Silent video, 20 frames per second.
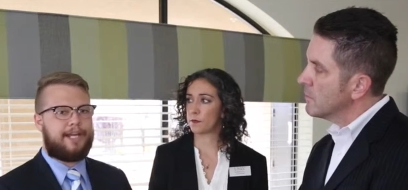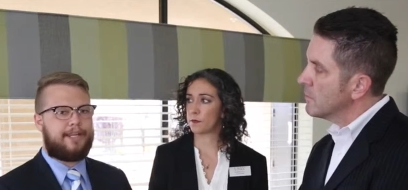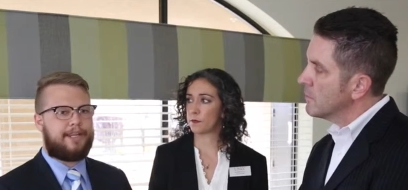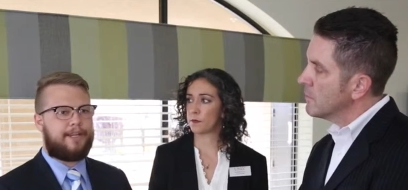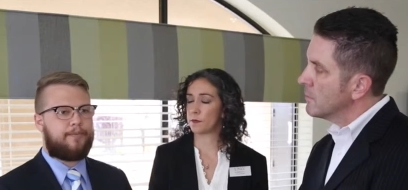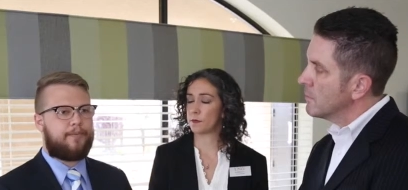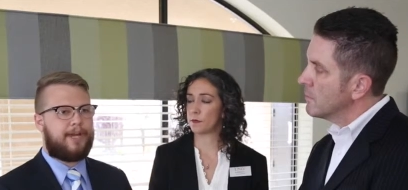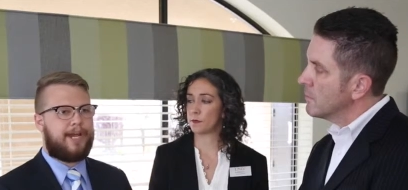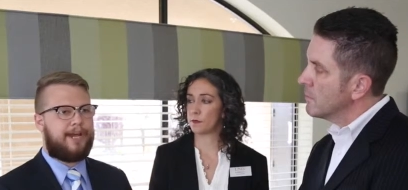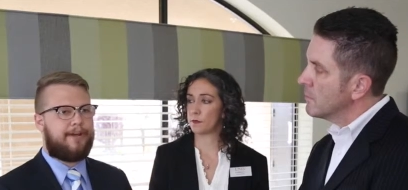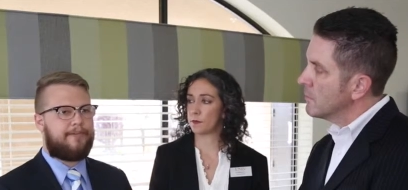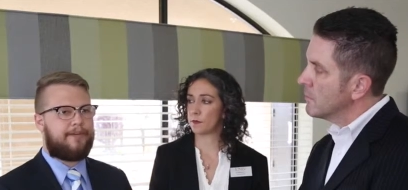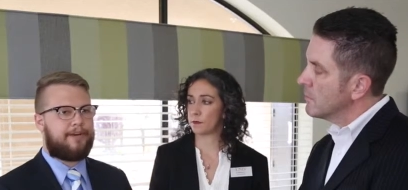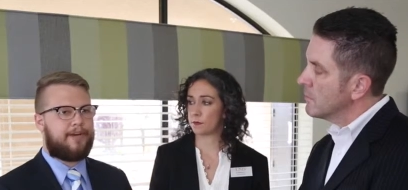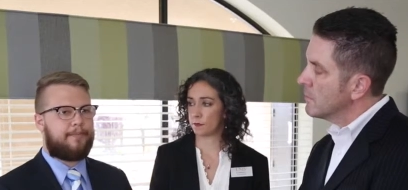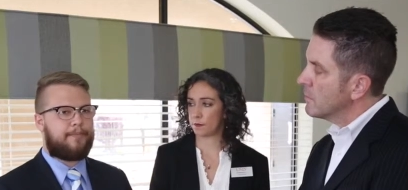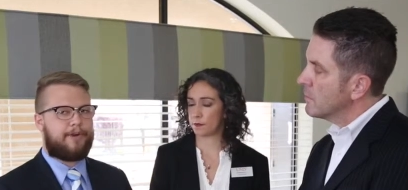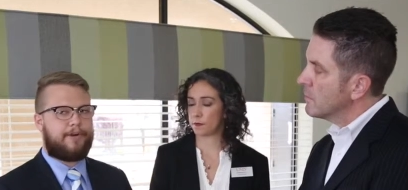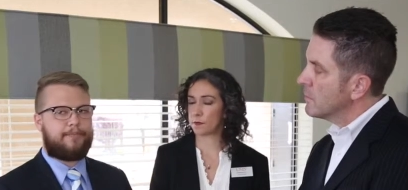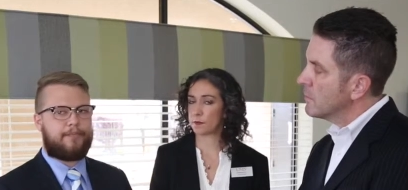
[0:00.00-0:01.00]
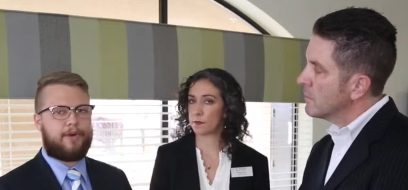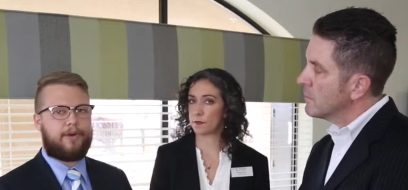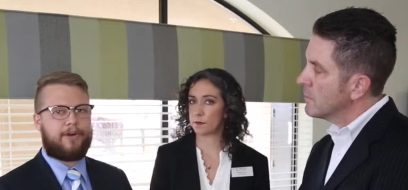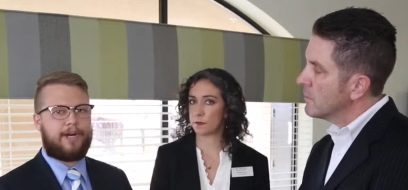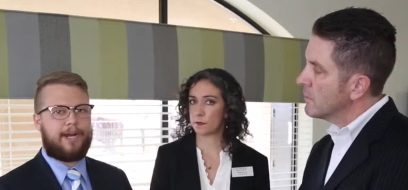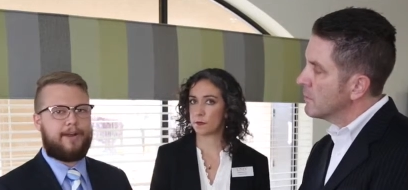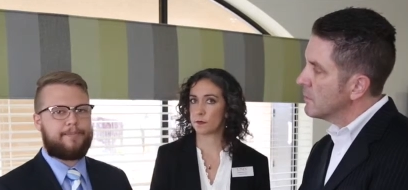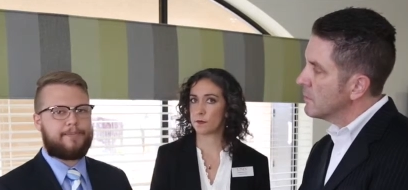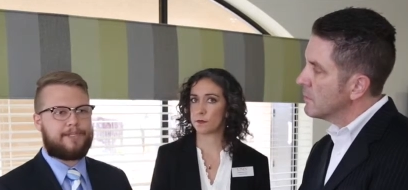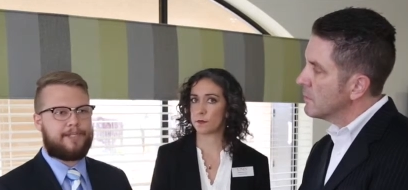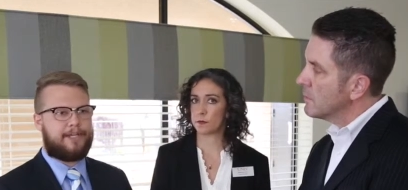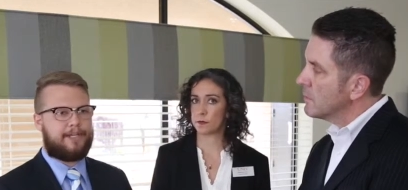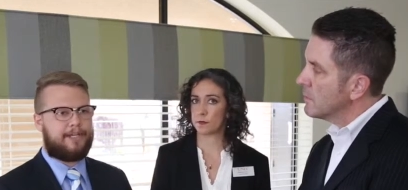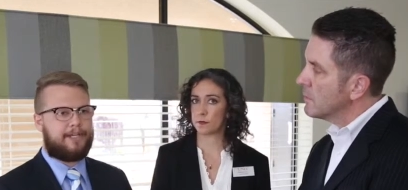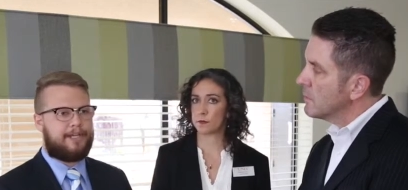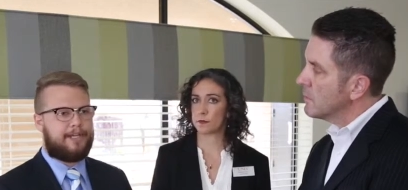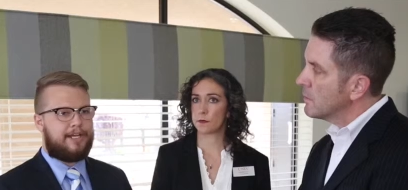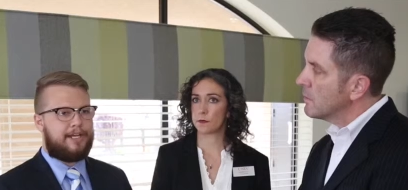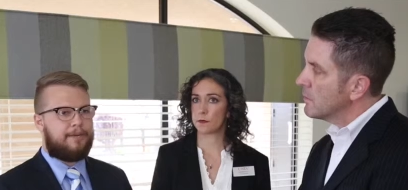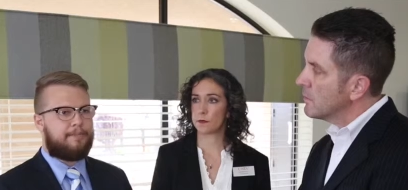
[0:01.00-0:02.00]
Speaker 1: And then we have a number of programs that
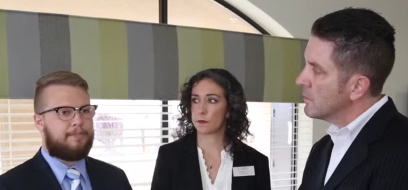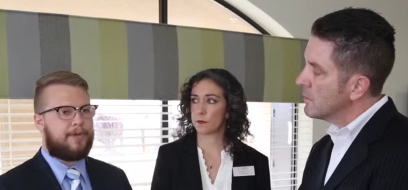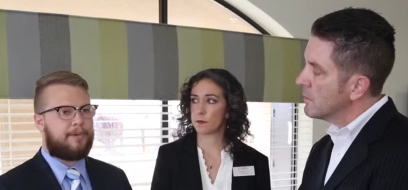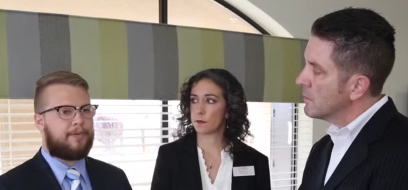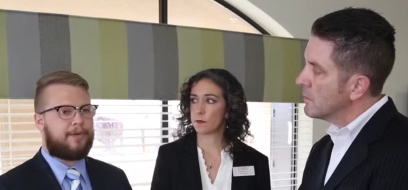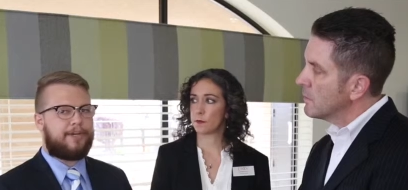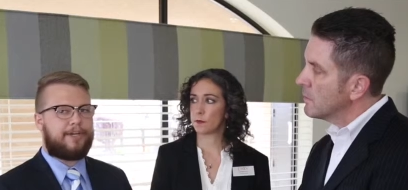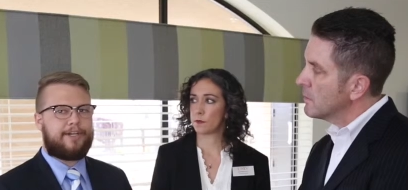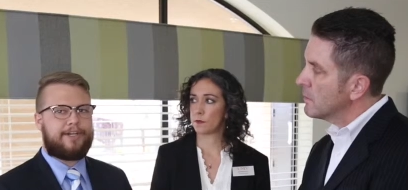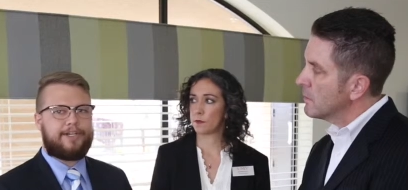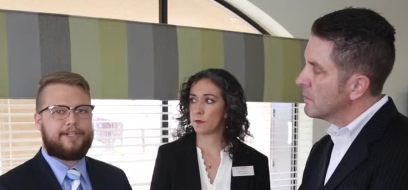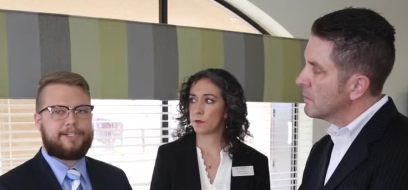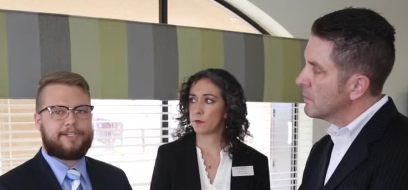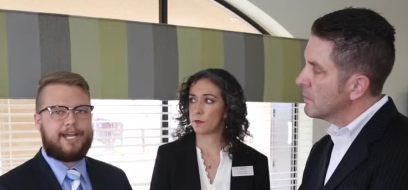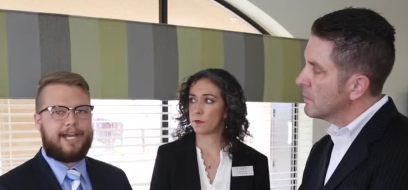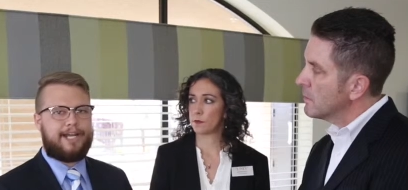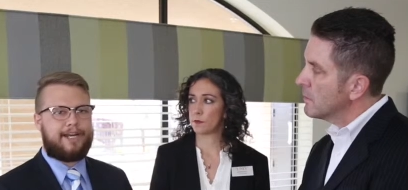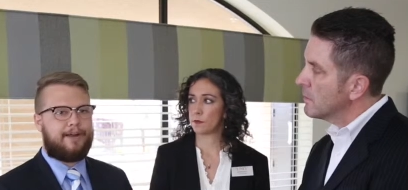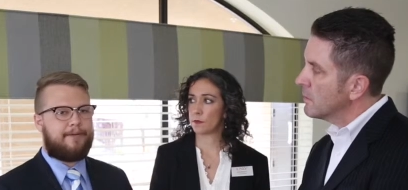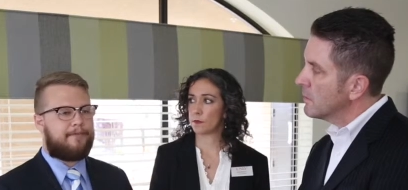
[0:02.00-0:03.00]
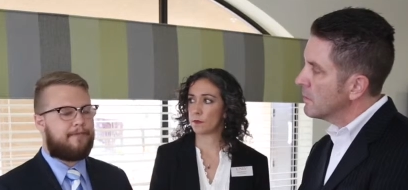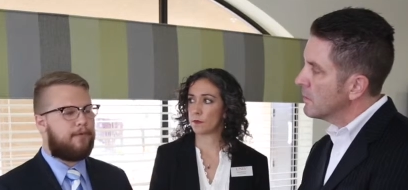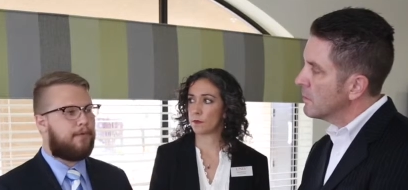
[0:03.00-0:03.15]
people can just sign up